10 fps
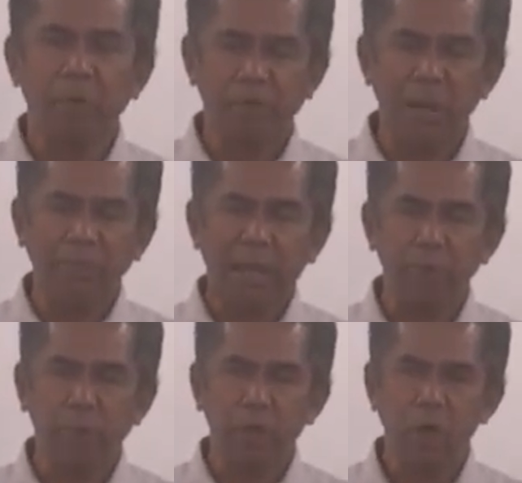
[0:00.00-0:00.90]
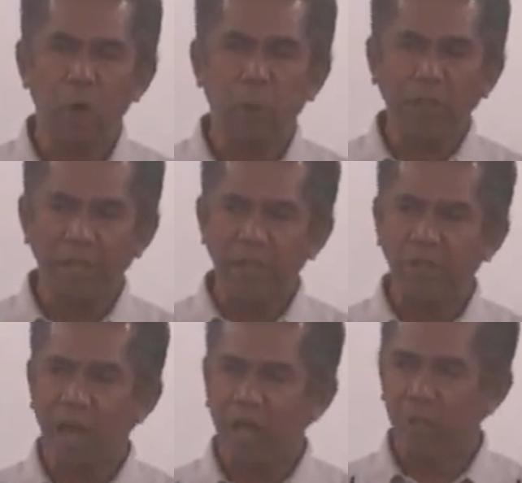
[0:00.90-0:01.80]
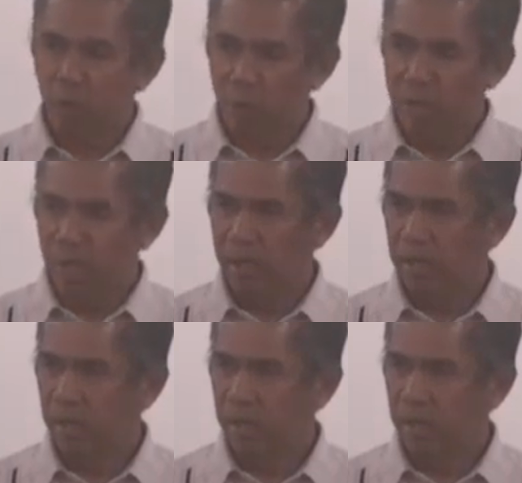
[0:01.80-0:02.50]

sometimes say, well, this is God's will.